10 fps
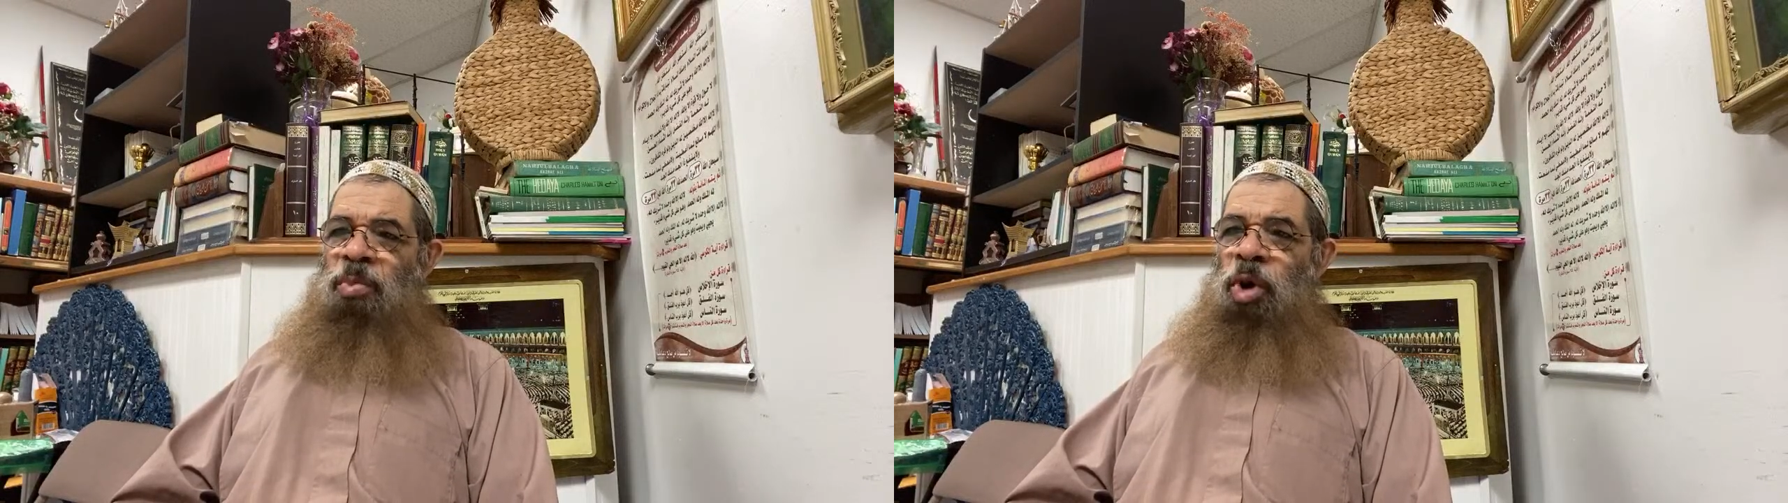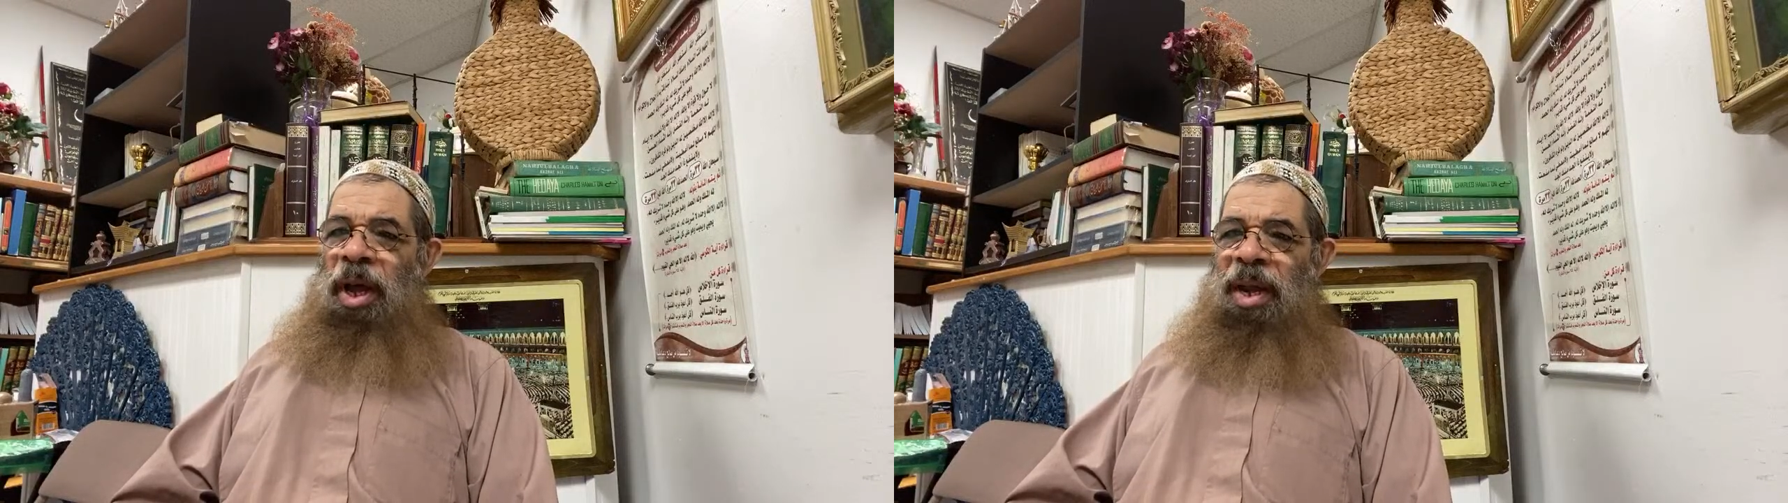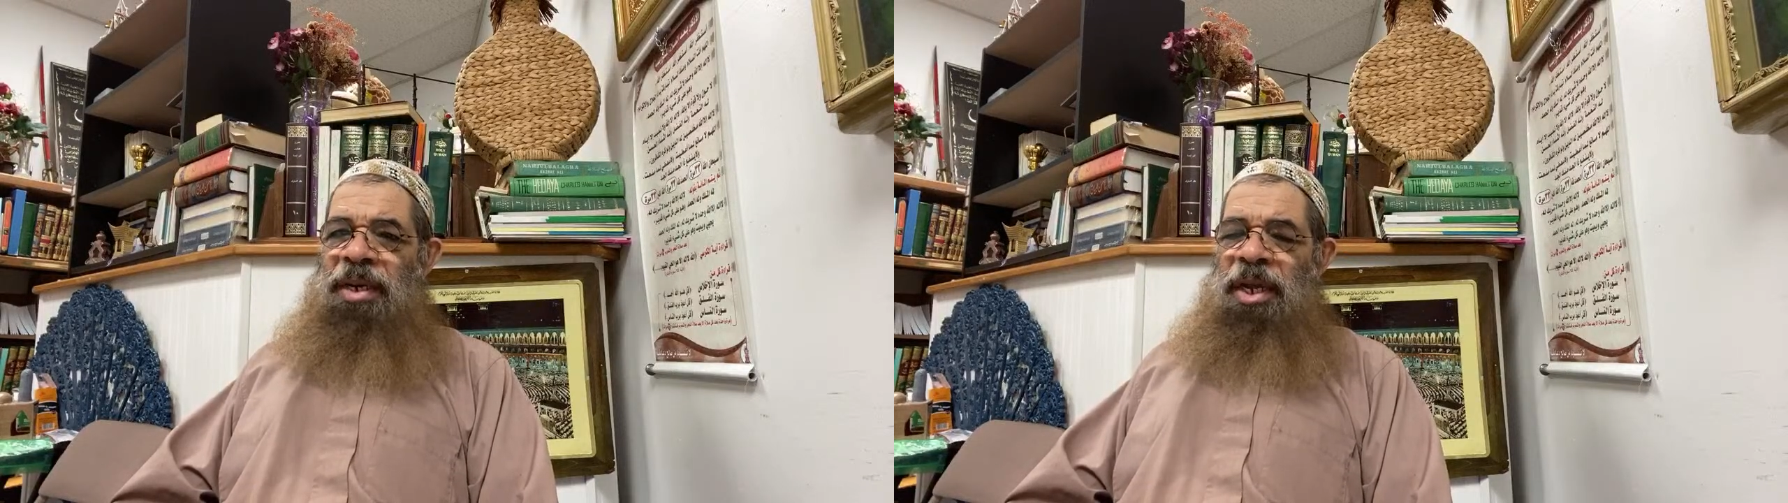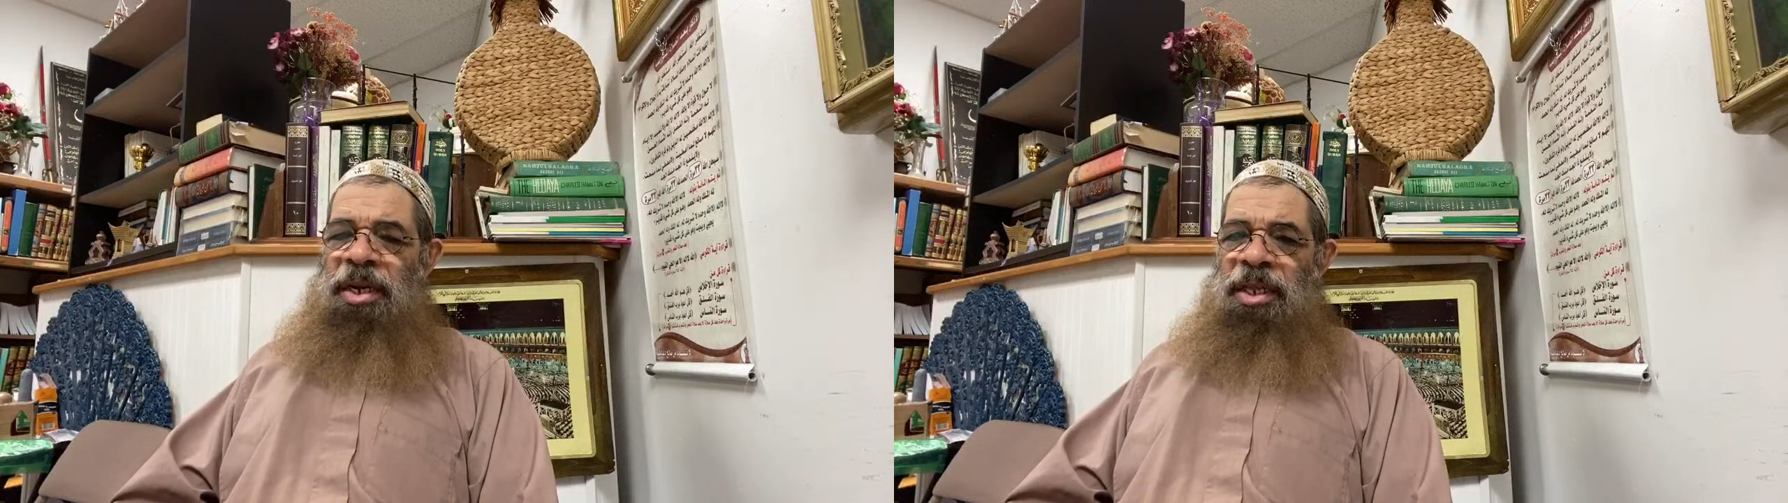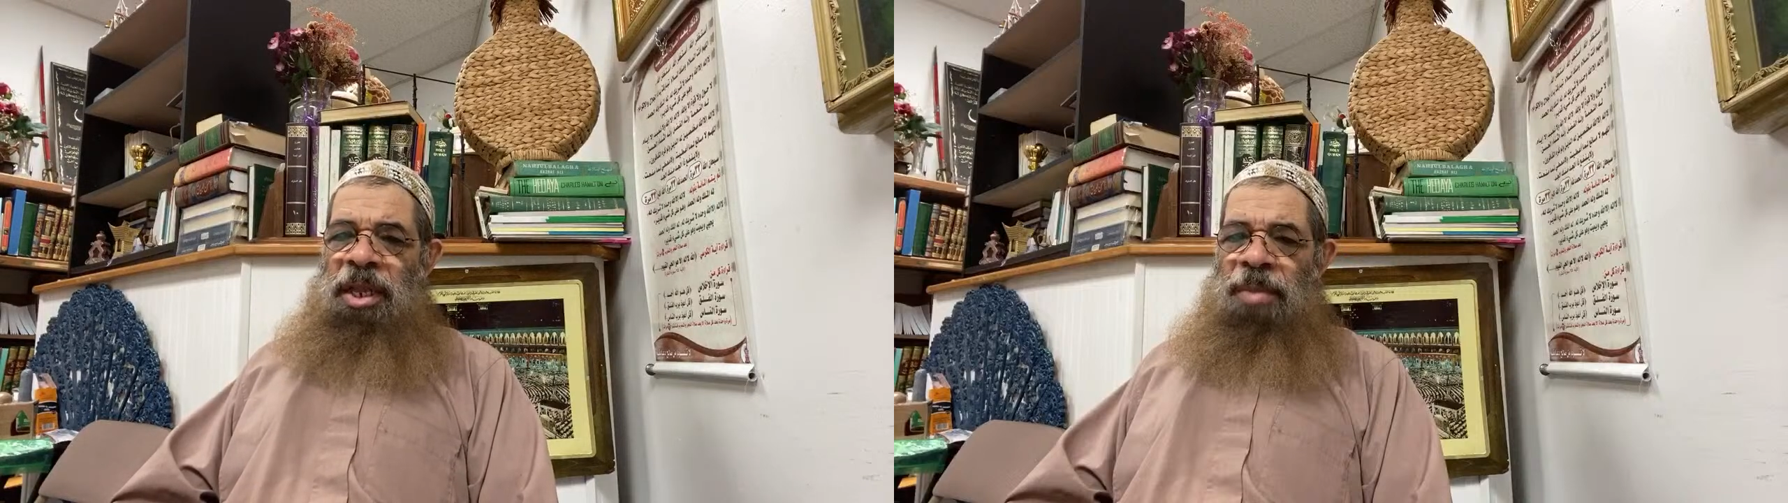muhallil
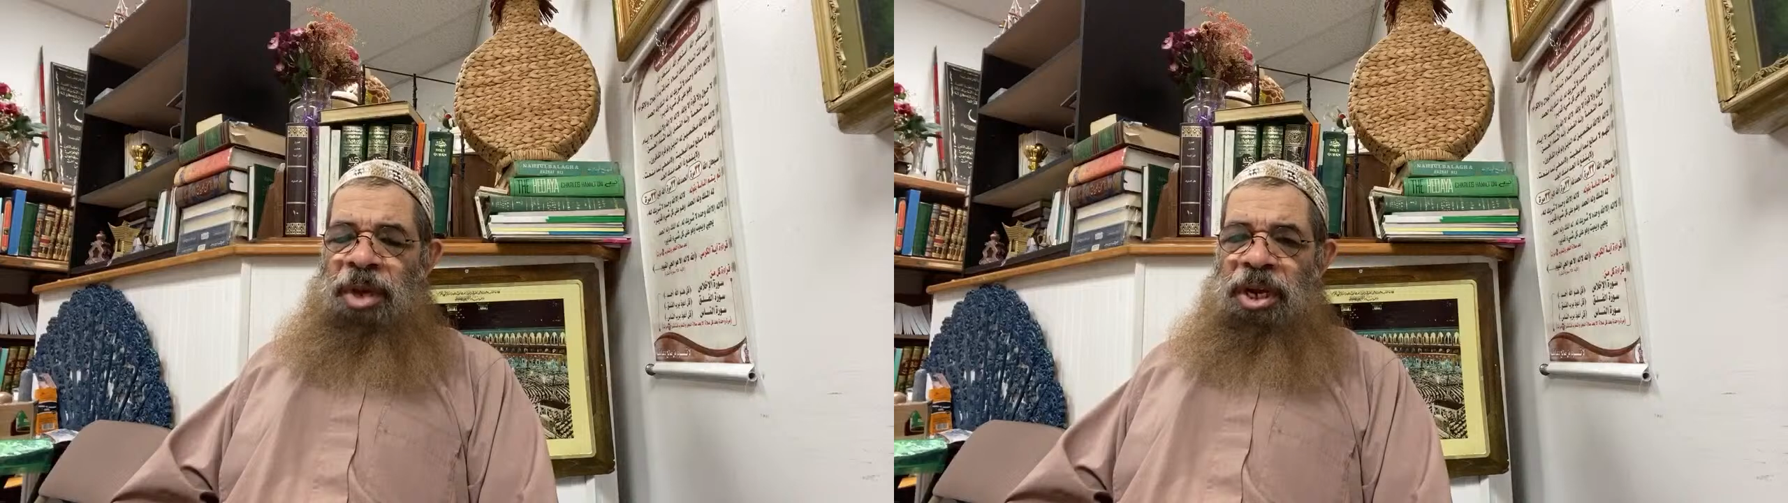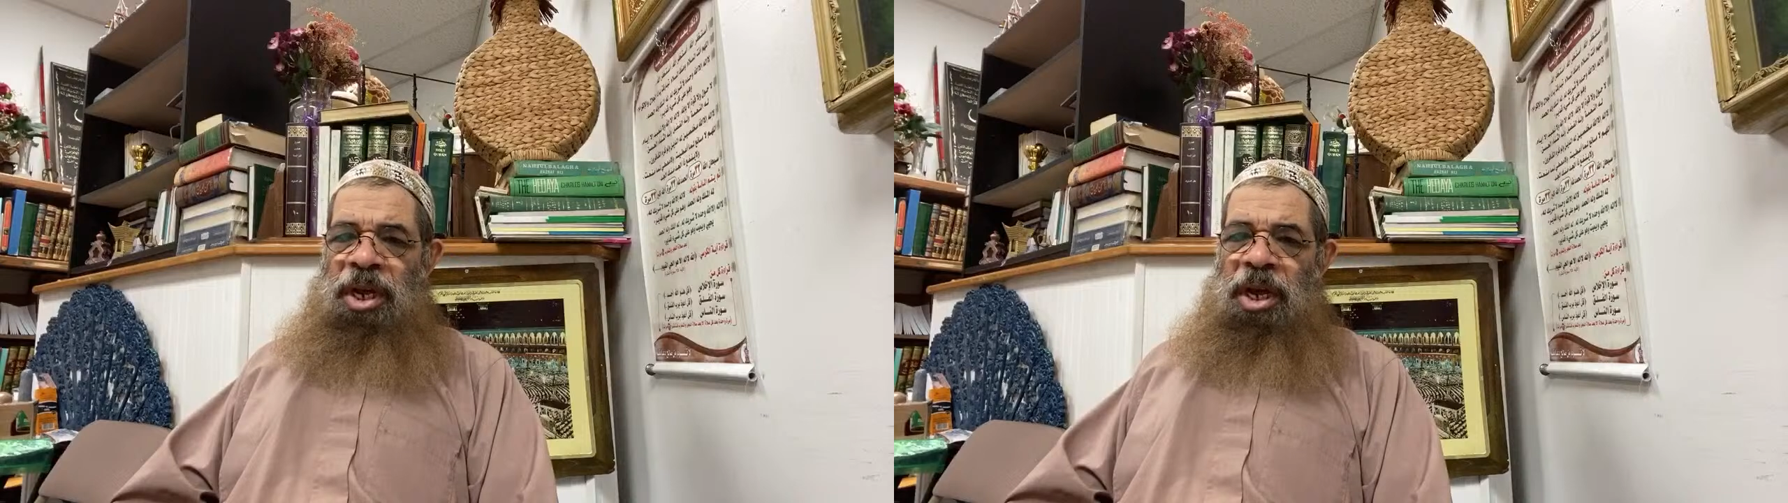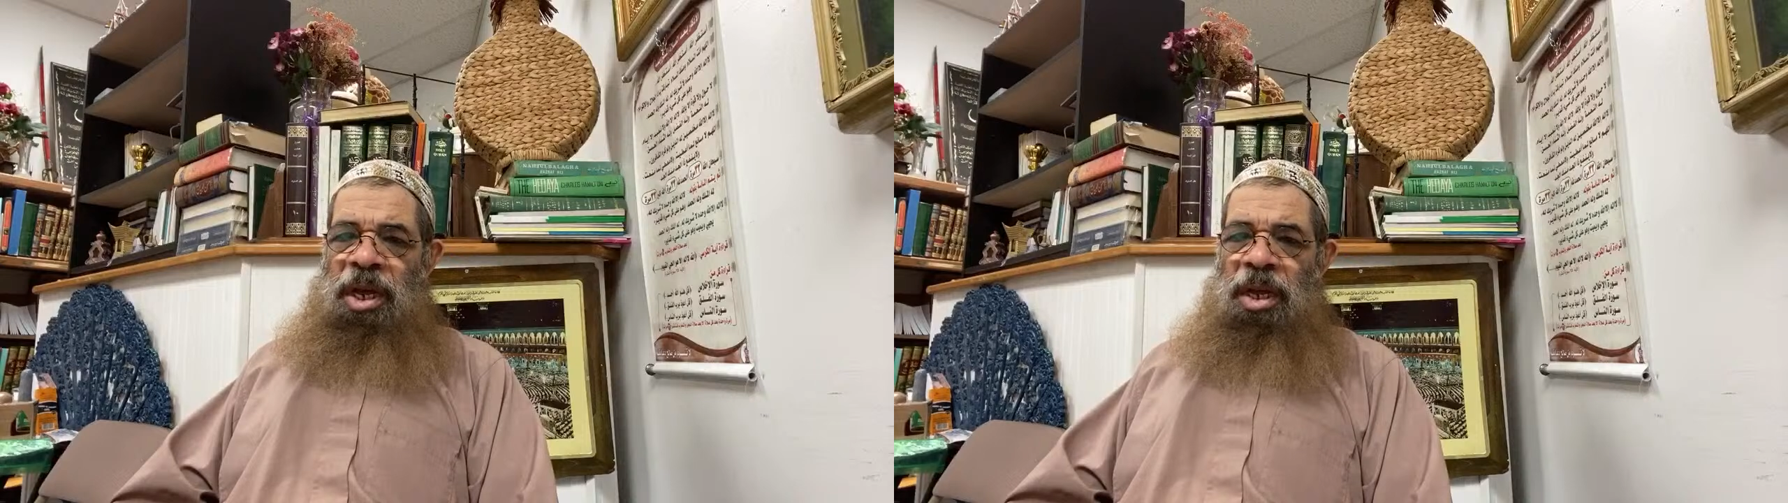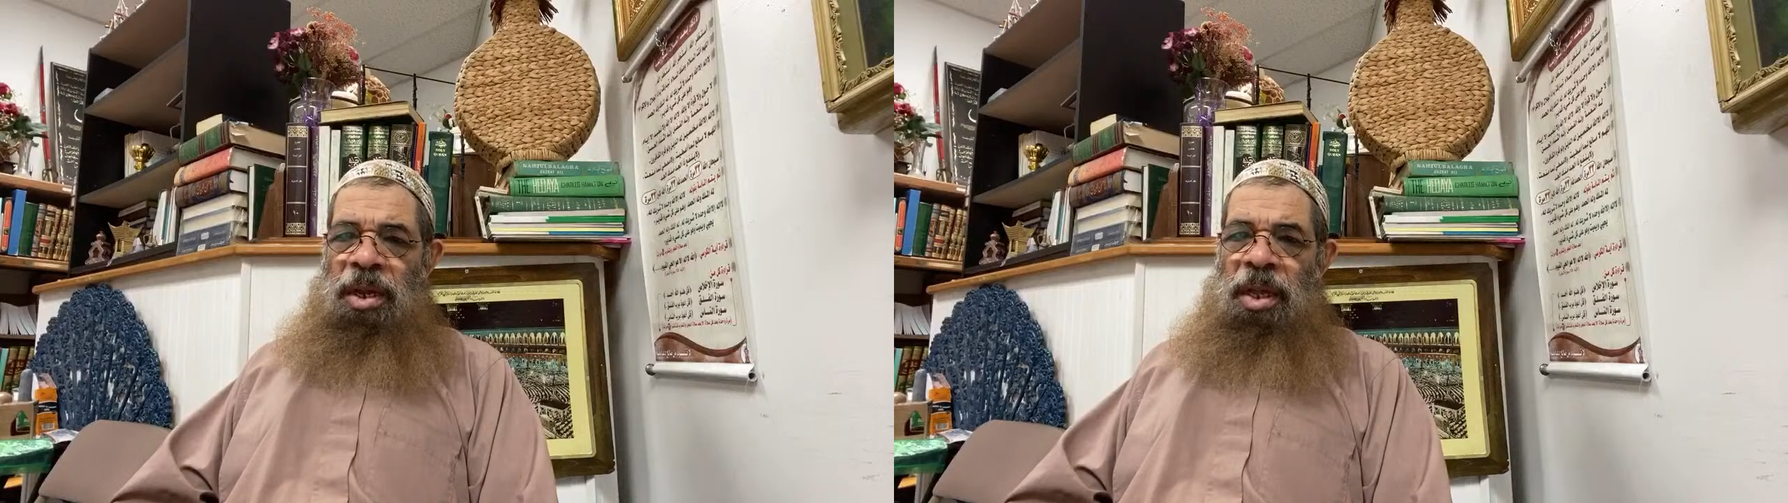in America.